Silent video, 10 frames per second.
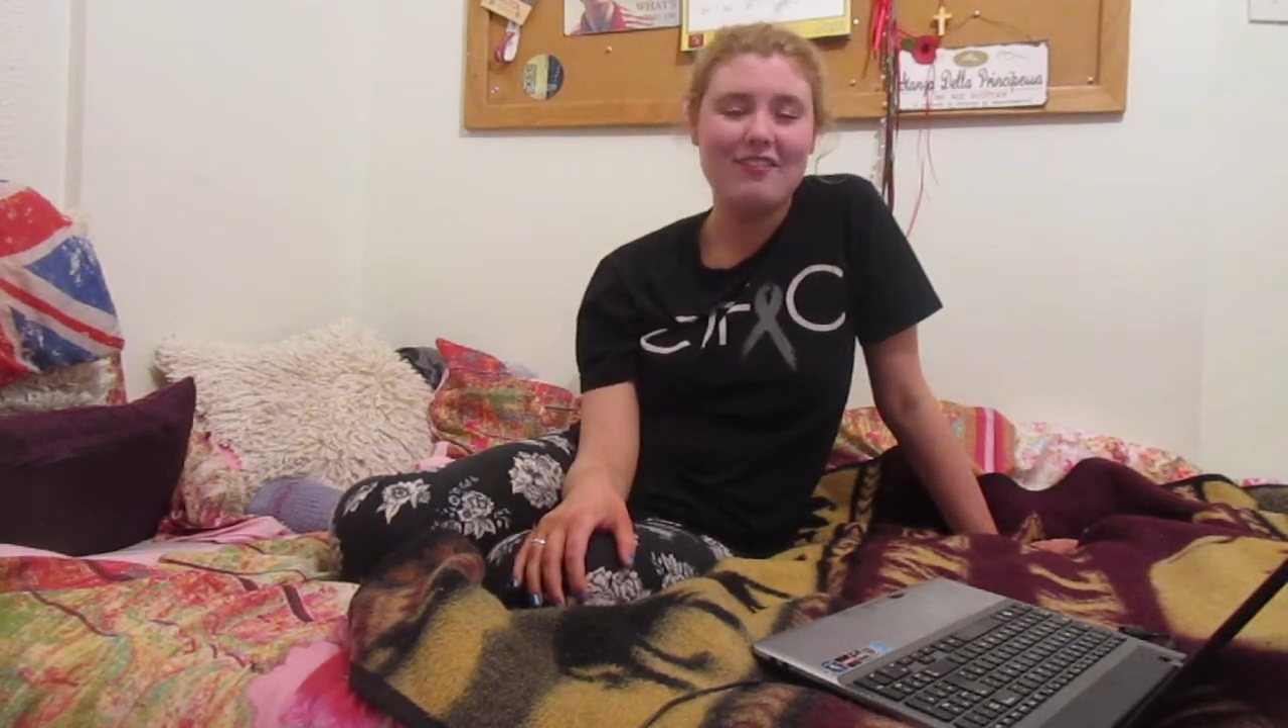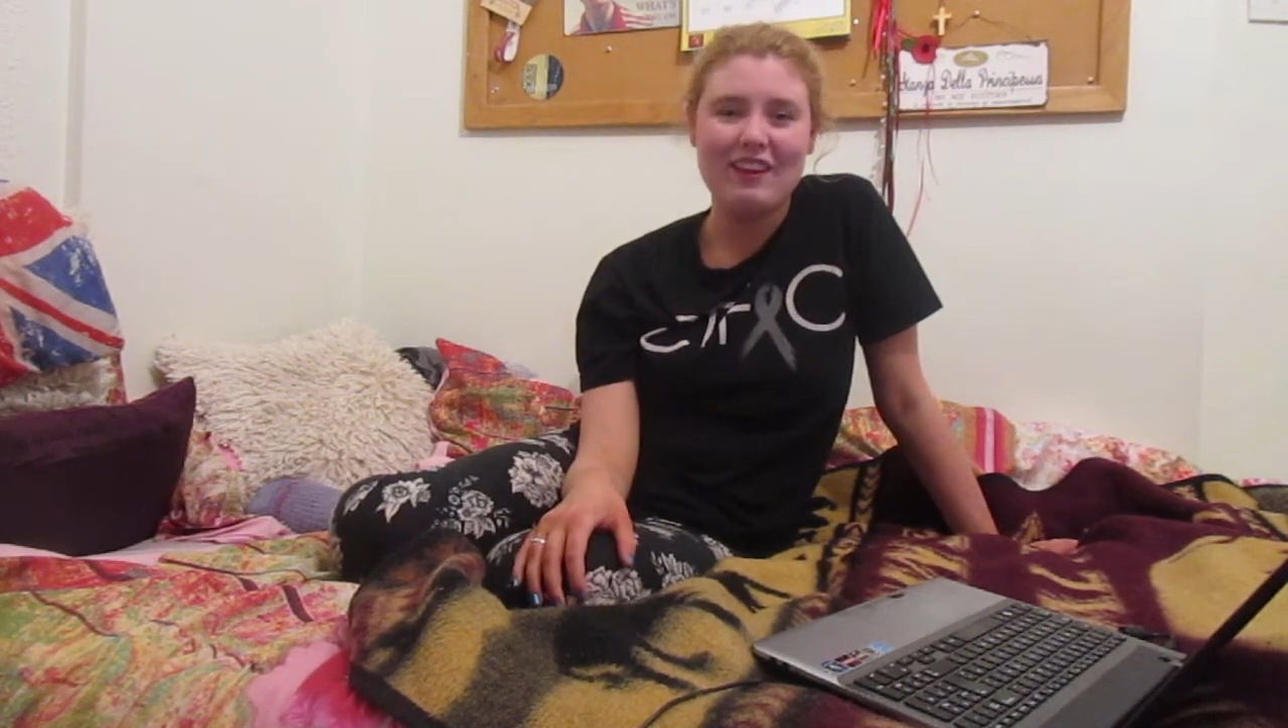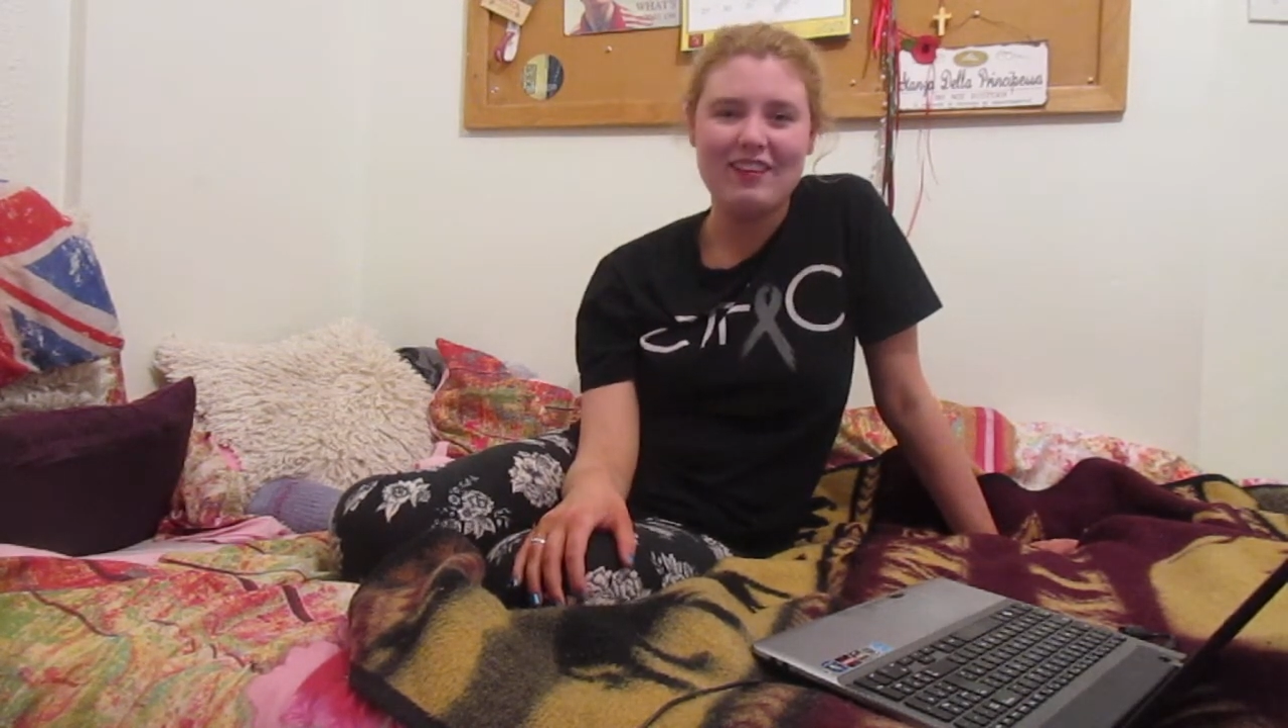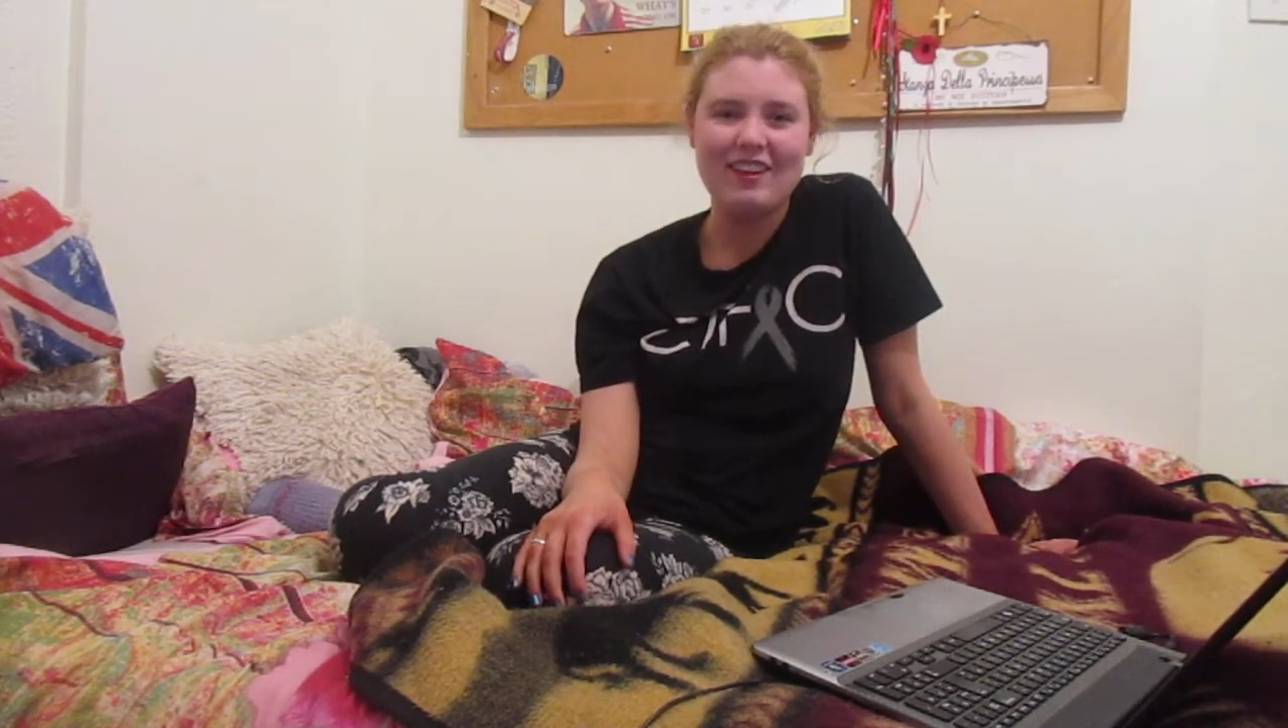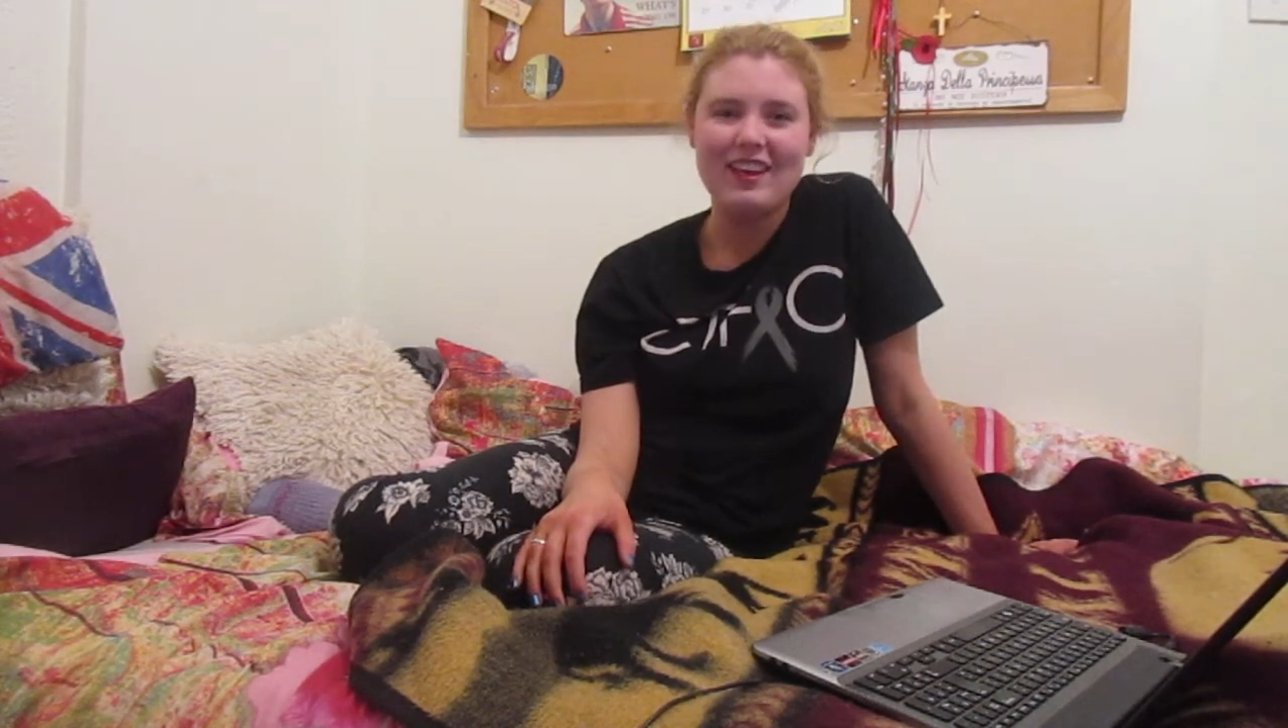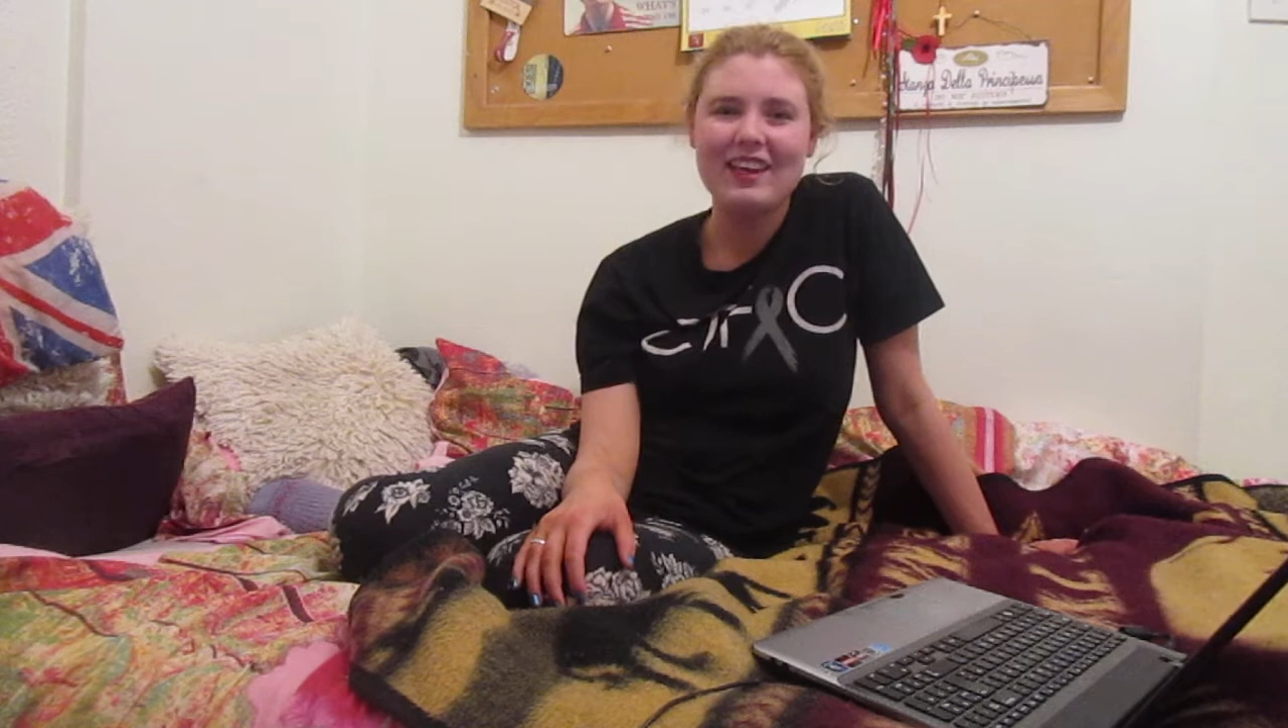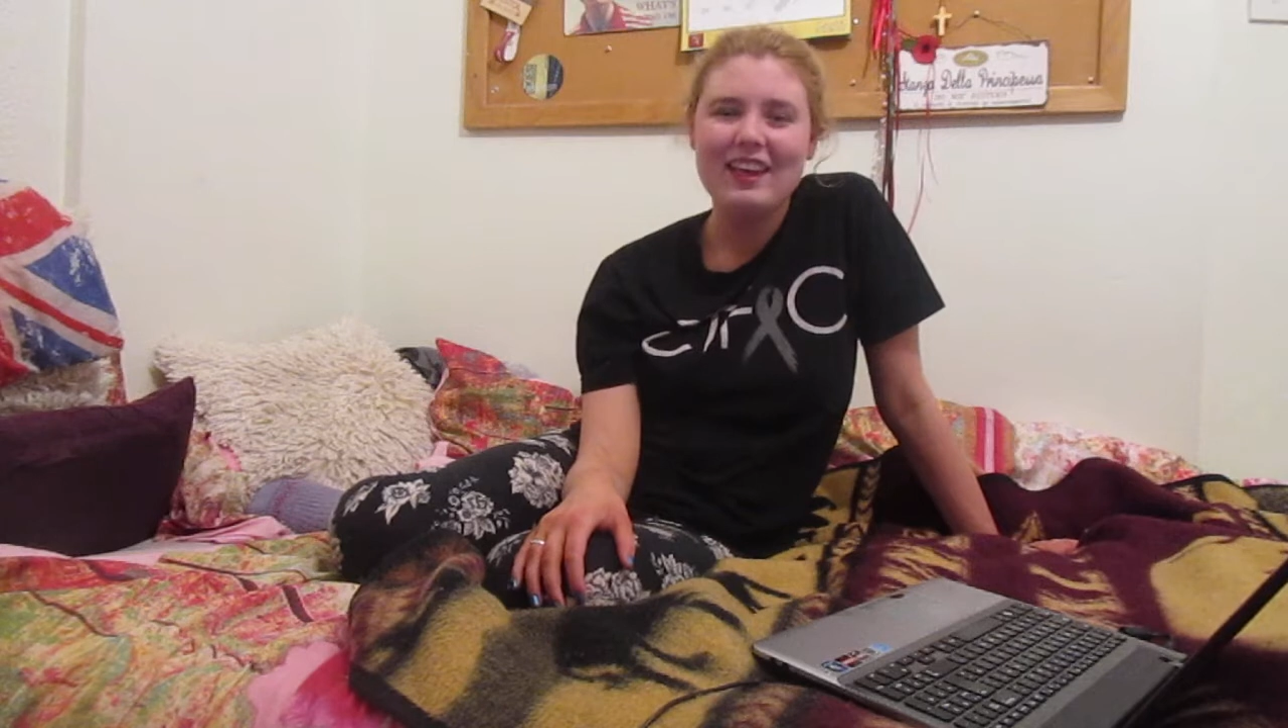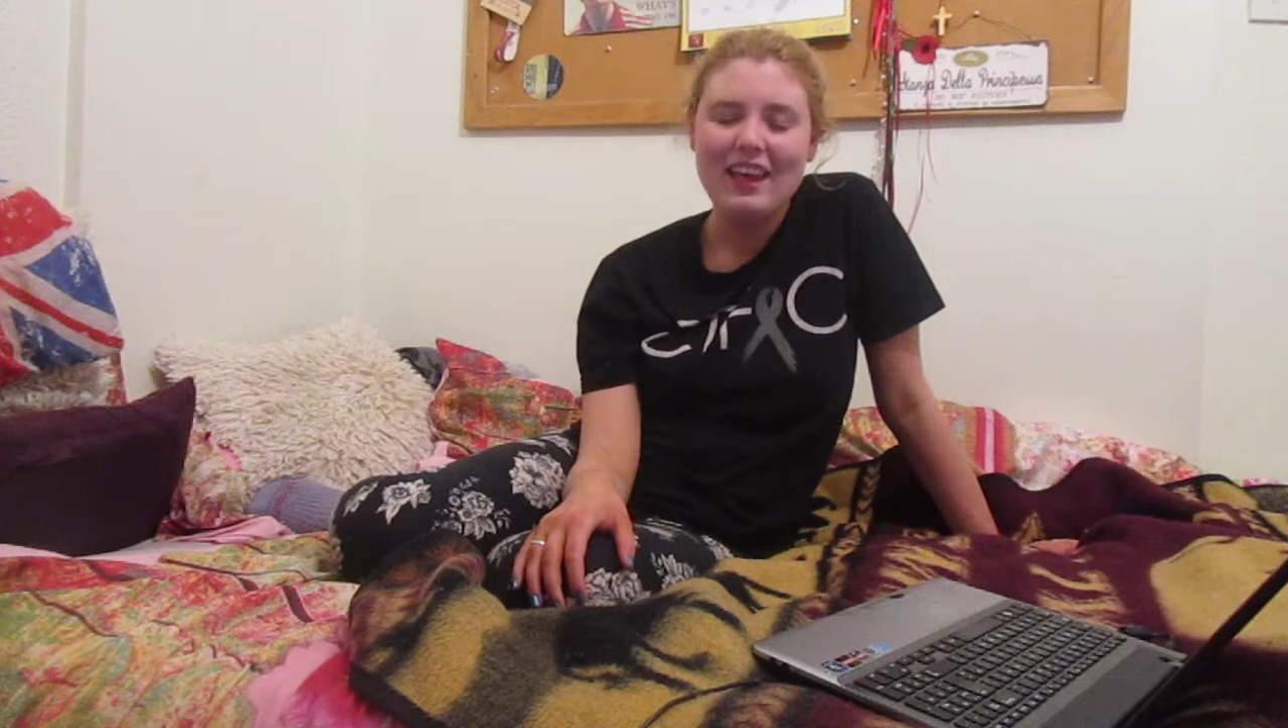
amazing.